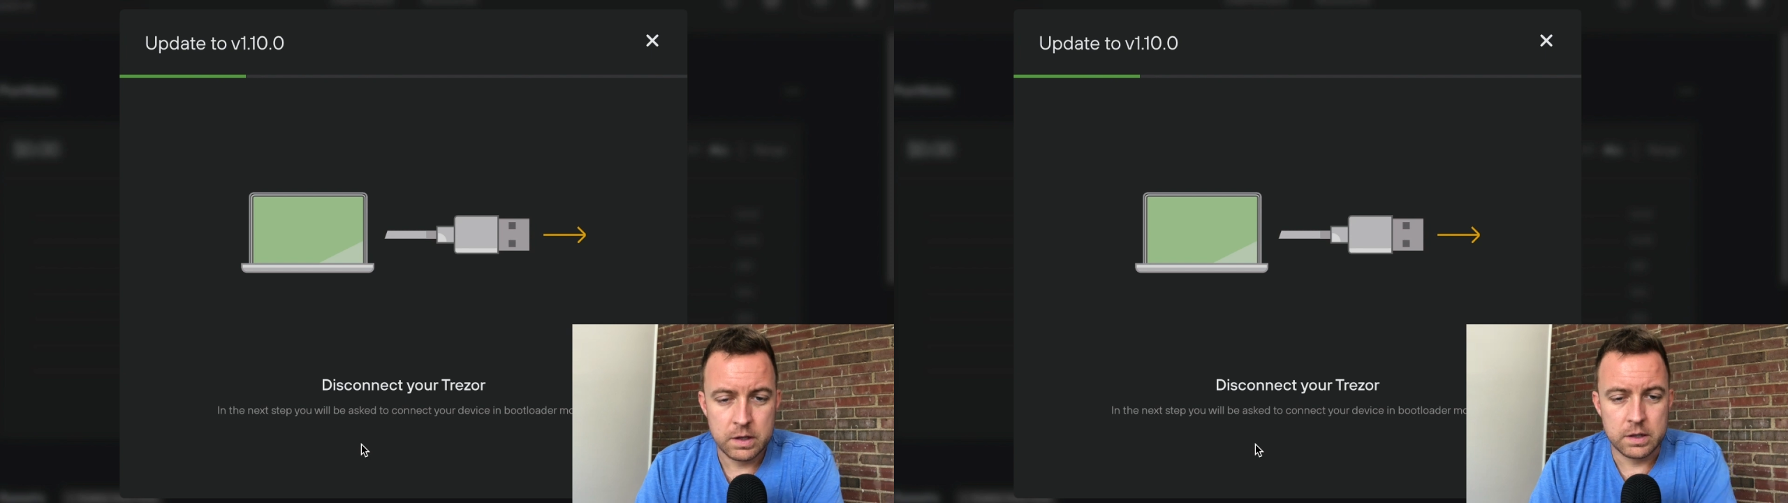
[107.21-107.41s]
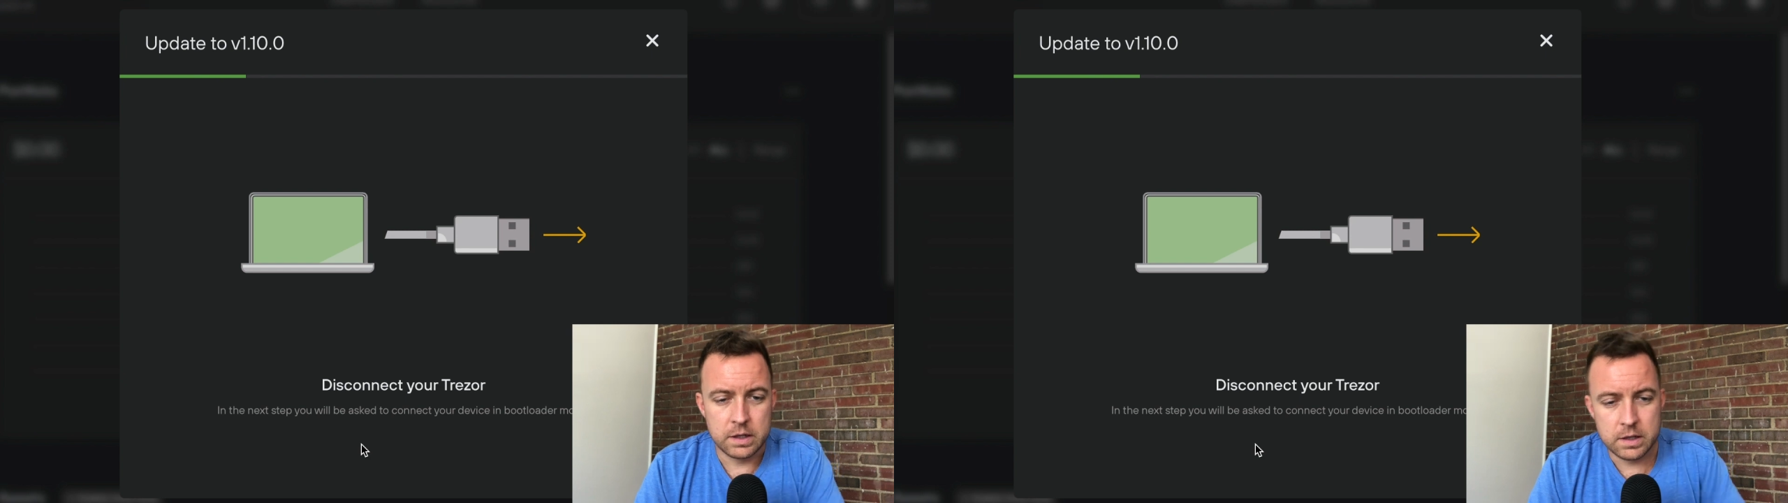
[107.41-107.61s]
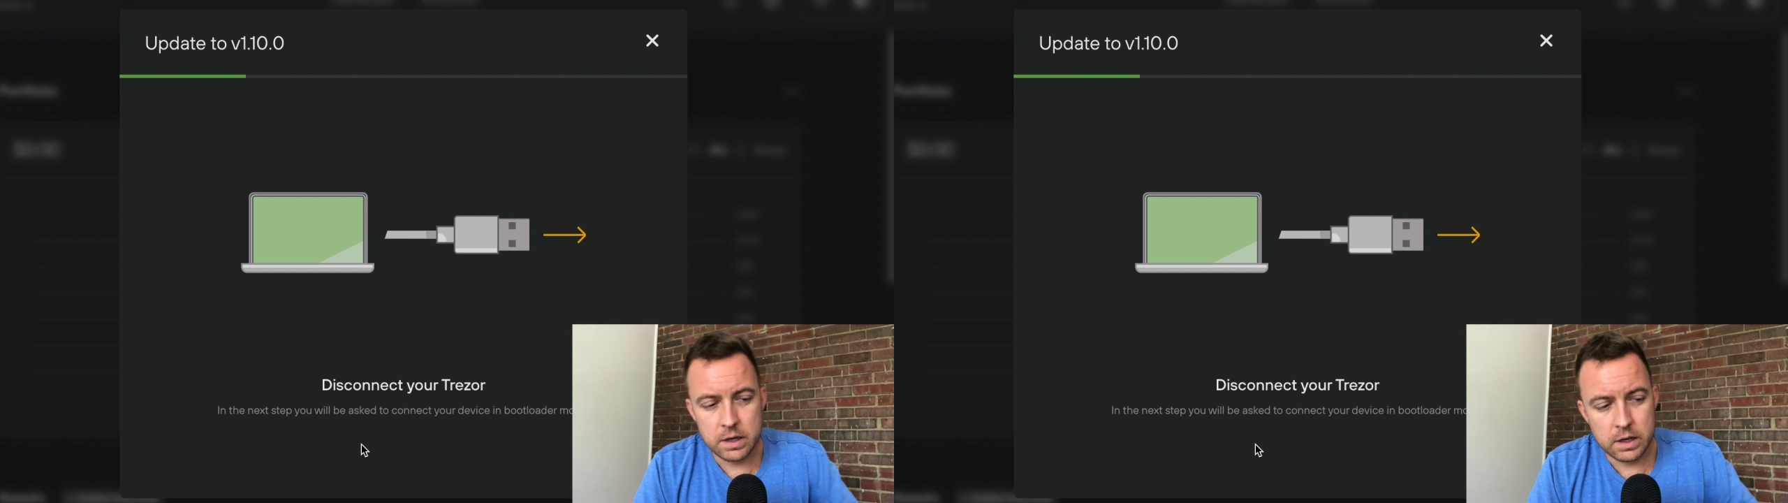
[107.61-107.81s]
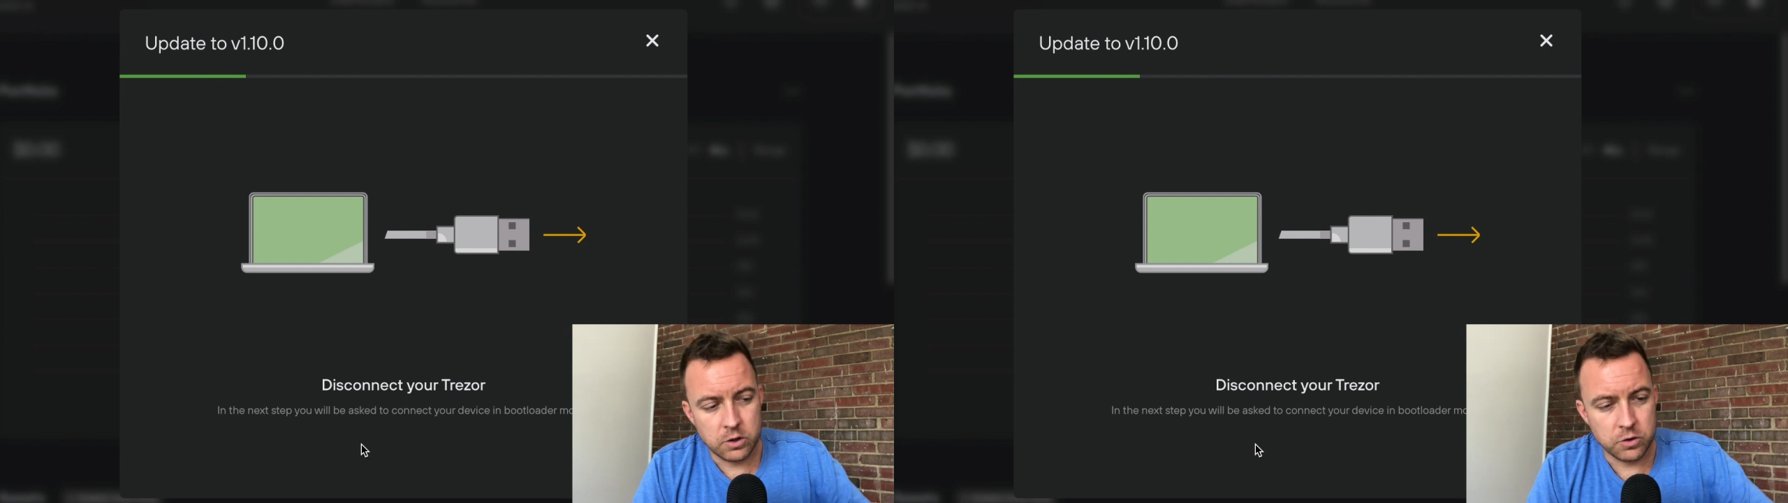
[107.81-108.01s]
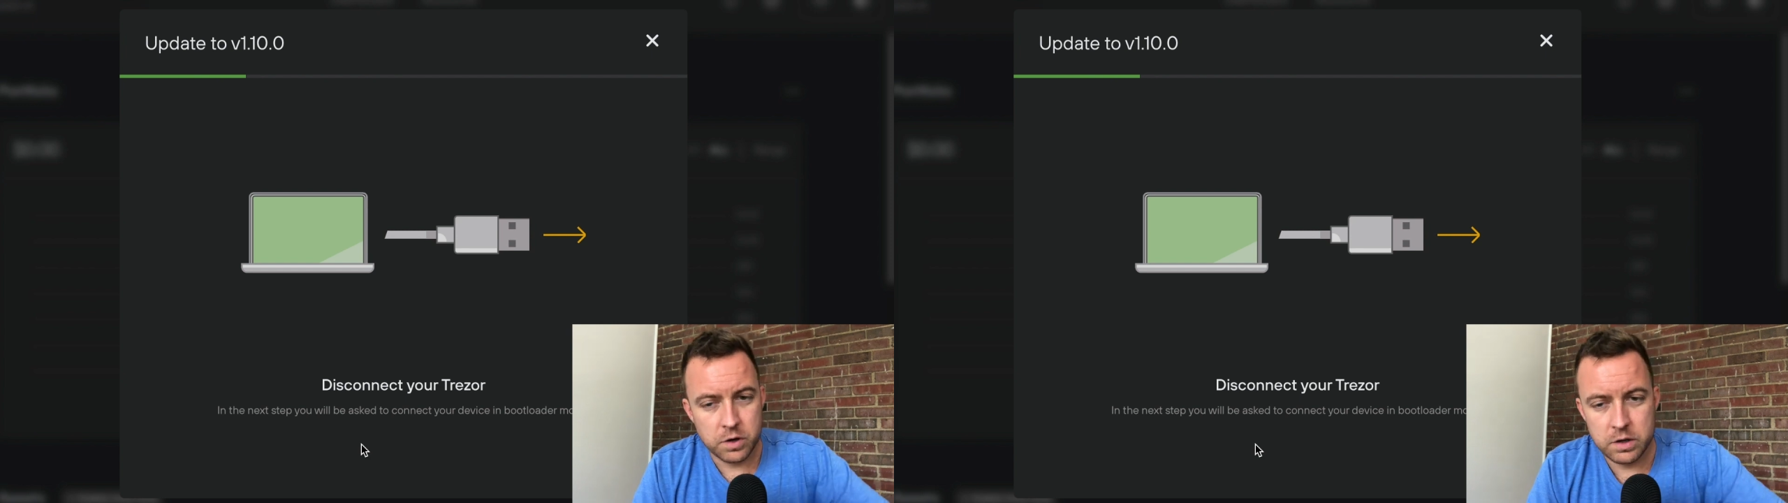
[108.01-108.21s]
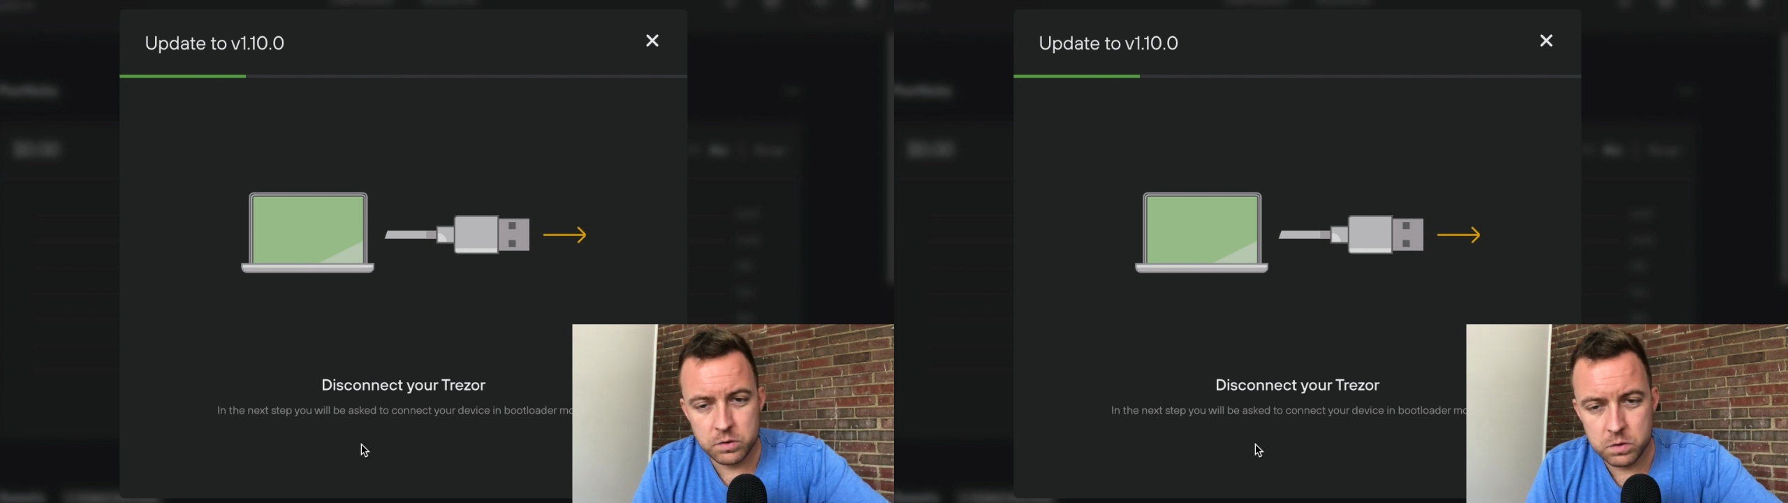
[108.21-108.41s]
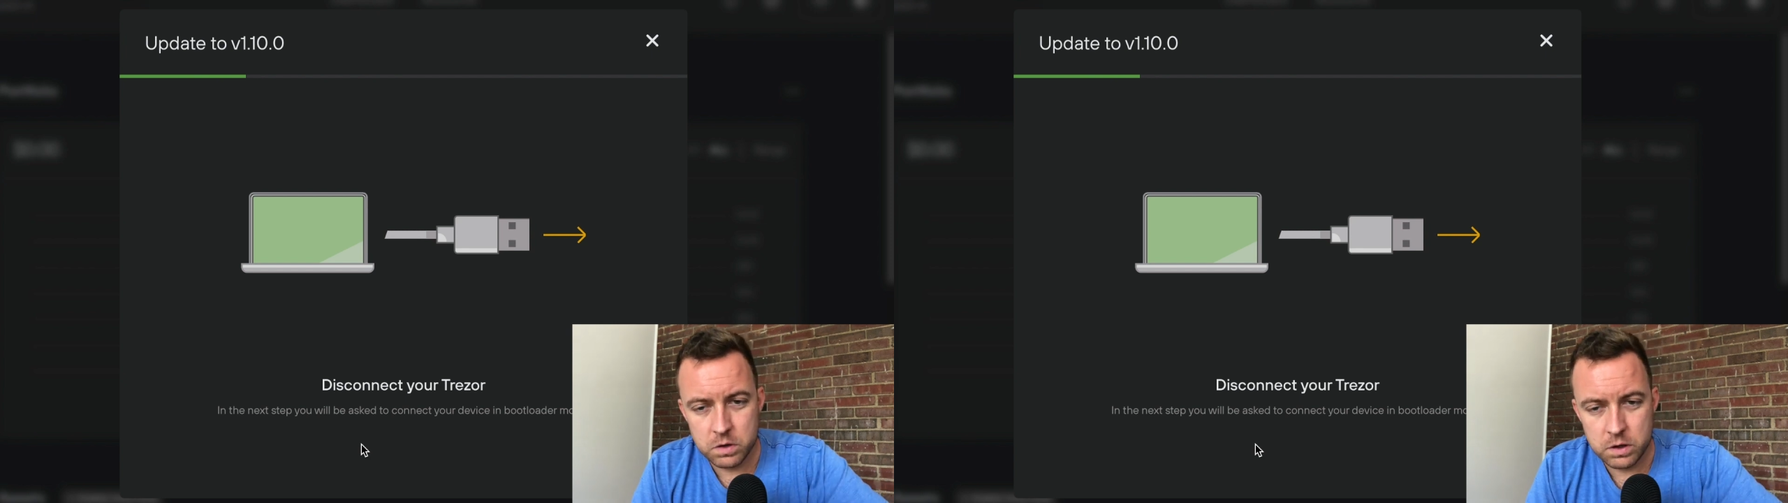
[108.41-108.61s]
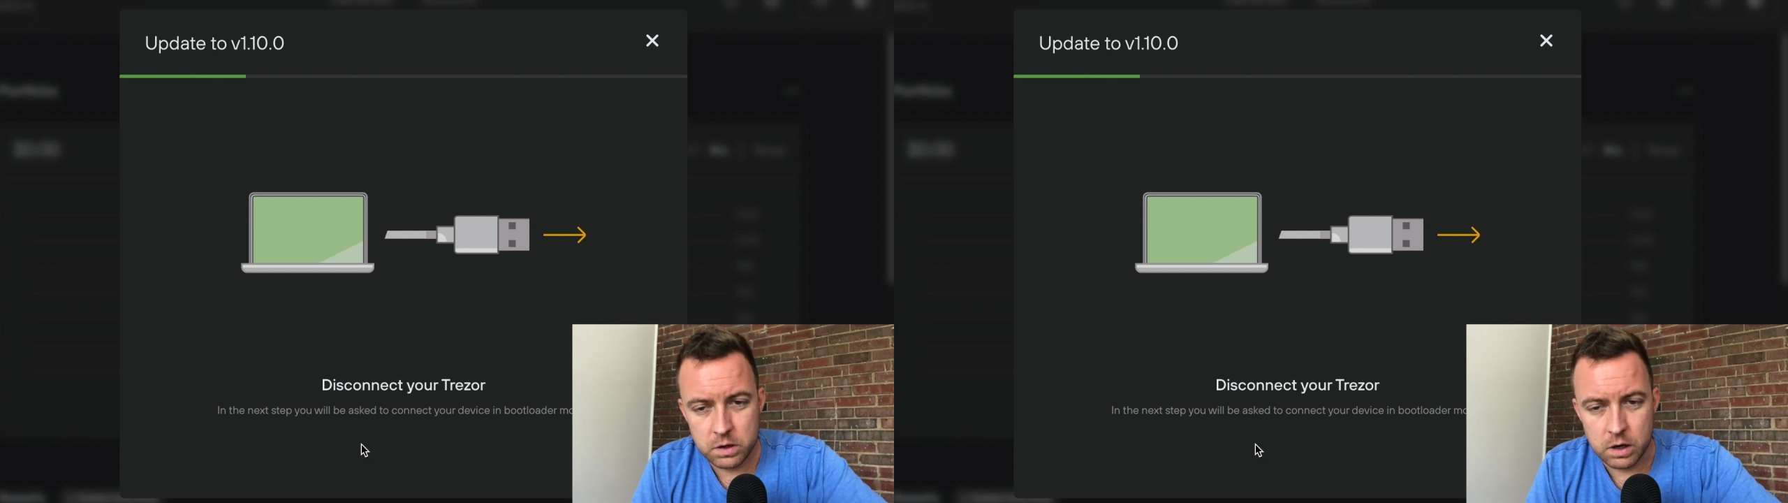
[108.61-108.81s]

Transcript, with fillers: Disconnect your Trezor.